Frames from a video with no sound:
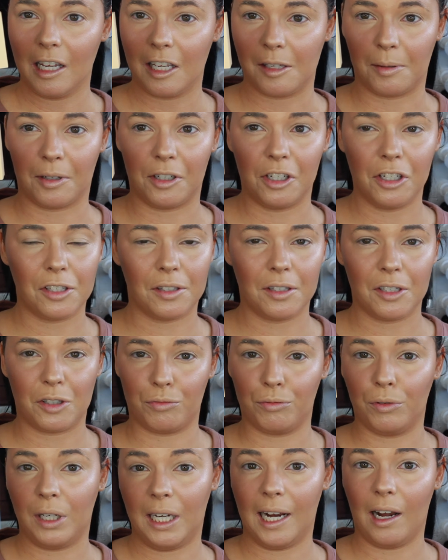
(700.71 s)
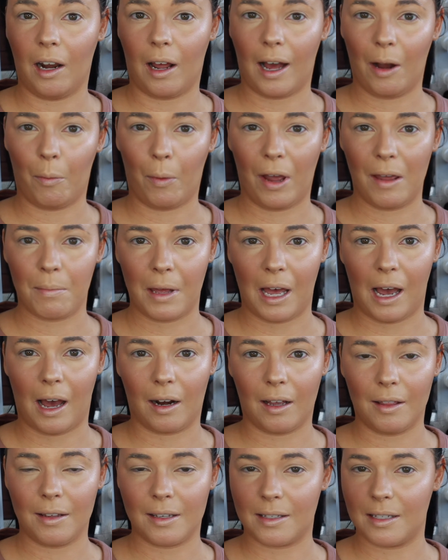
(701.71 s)
So I'm going to use this really lightweight
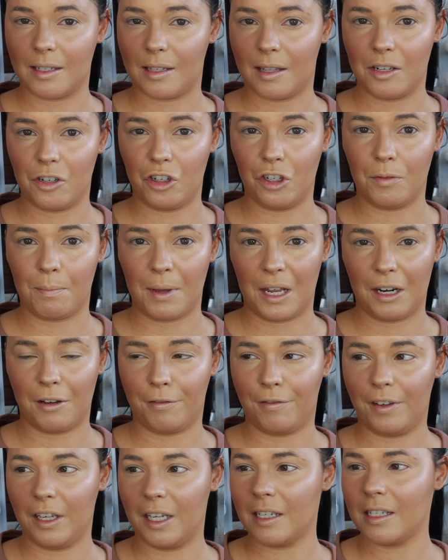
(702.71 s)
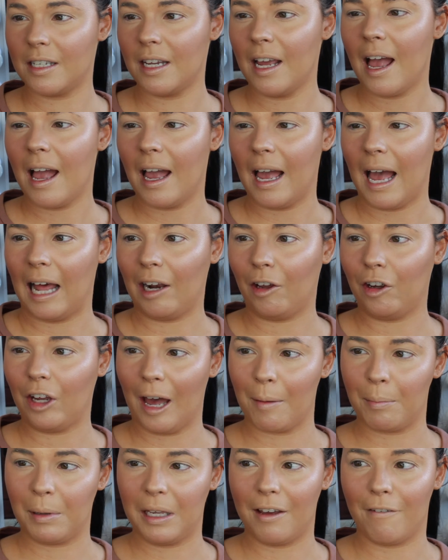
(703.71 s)
powder. This is the new Benefit Hello
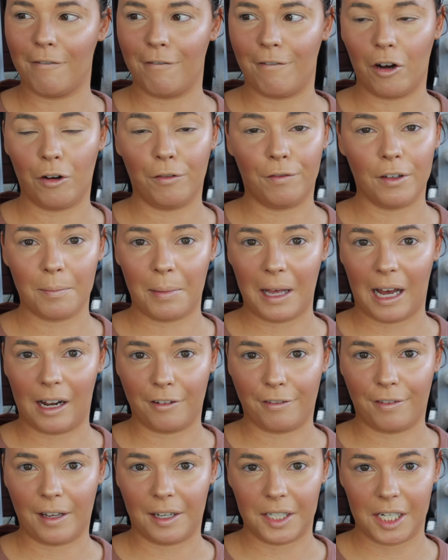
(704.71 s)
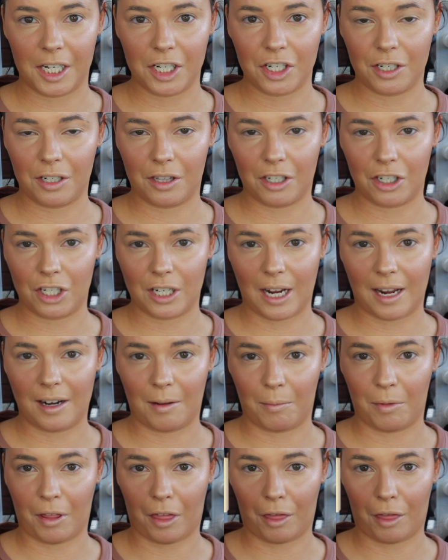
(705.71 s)
Happy Velvet Powder Foundation in the shade number